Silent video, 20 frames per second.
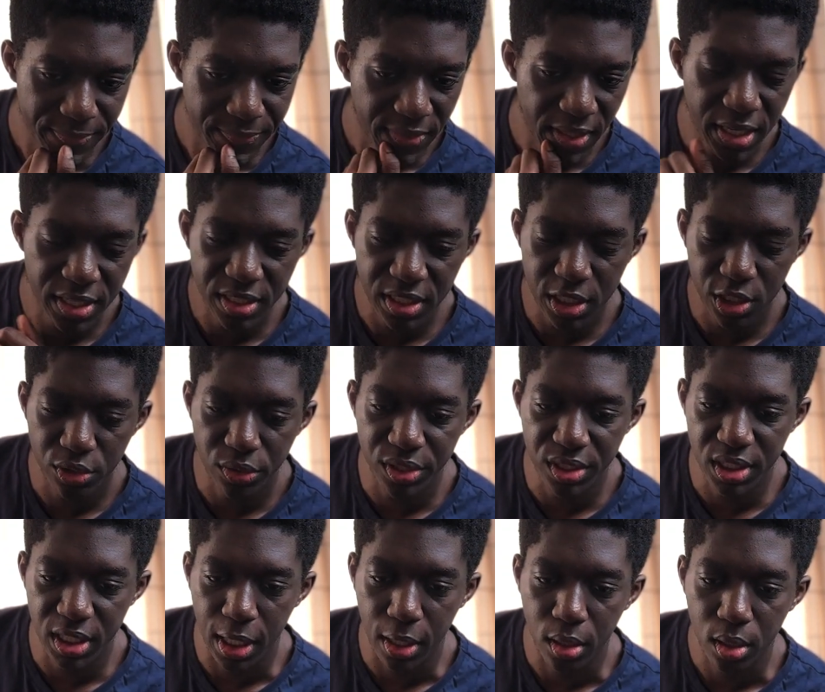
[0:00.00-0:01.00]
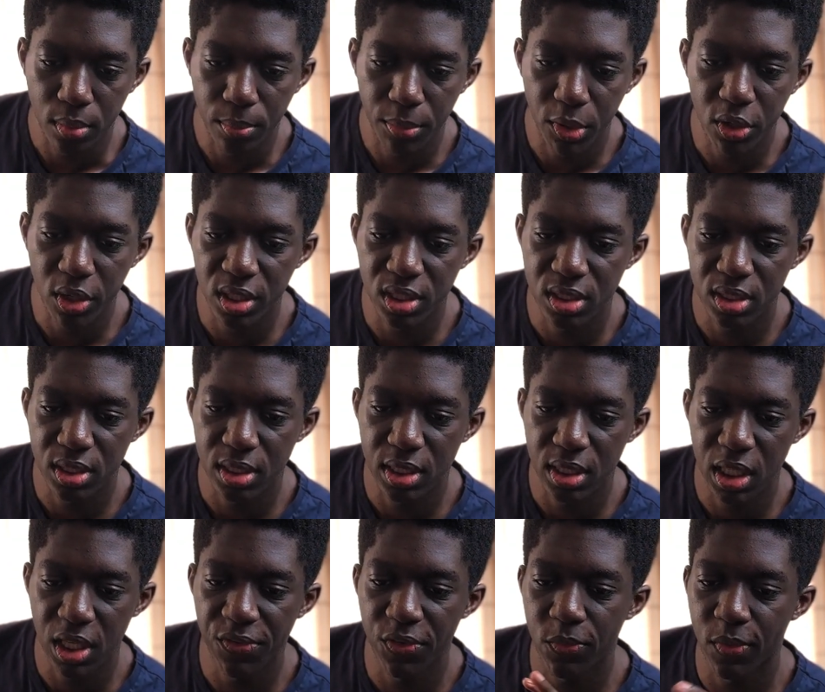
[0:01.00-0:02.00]
It's interesting because
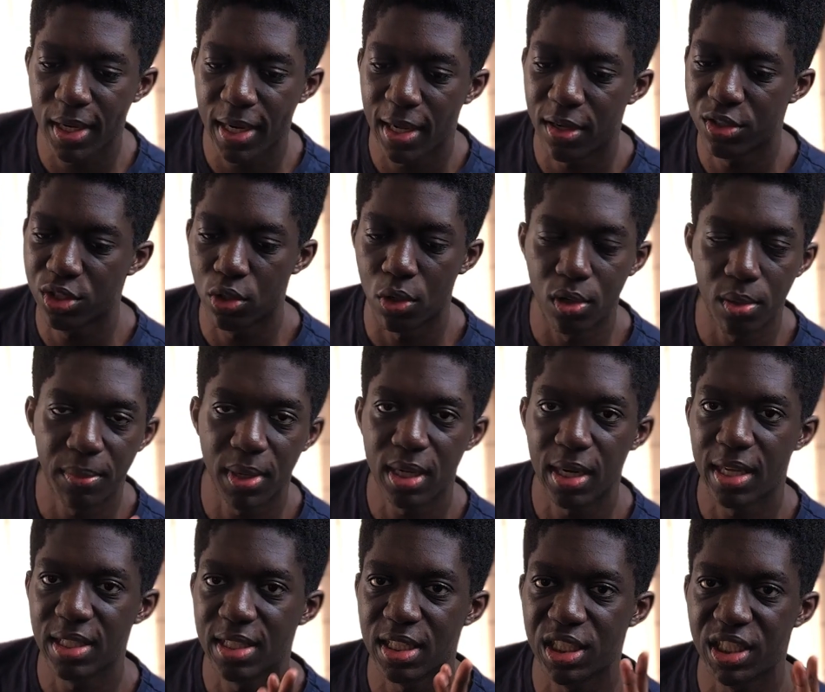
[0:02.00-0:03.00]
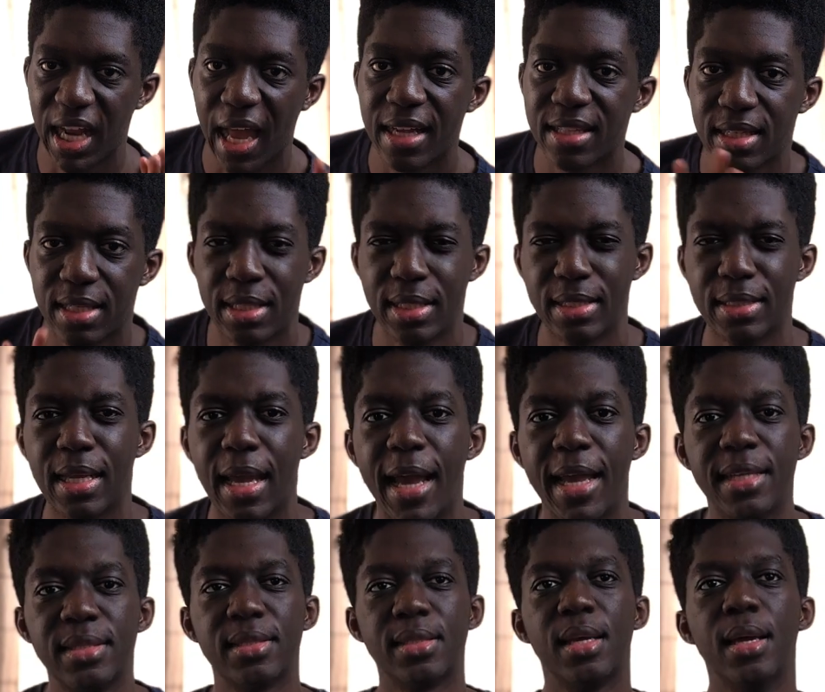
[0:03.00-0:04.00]
even when I was talking about, I said Shanks and his
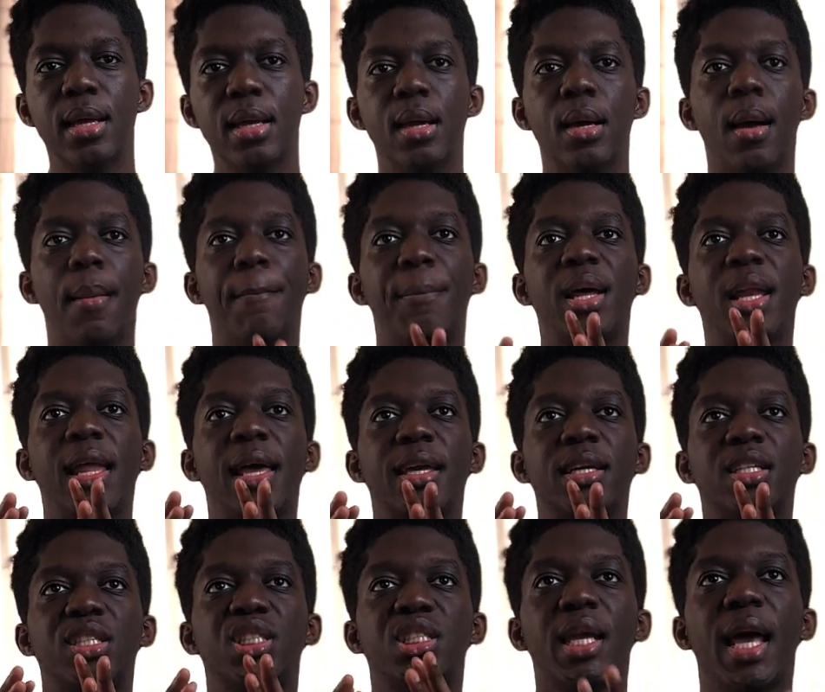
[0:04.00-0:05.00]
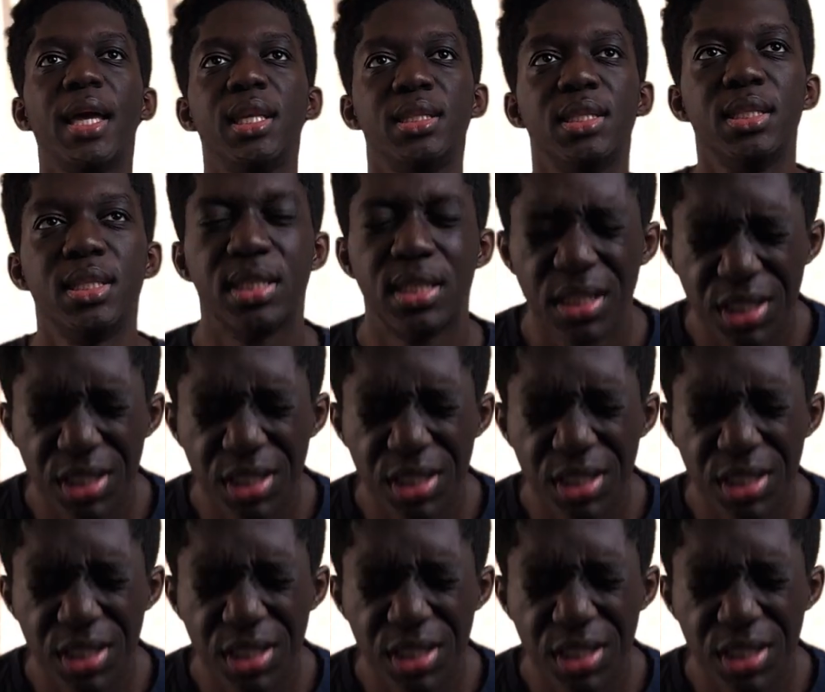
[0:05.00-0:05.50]
guys, but like Shanks is the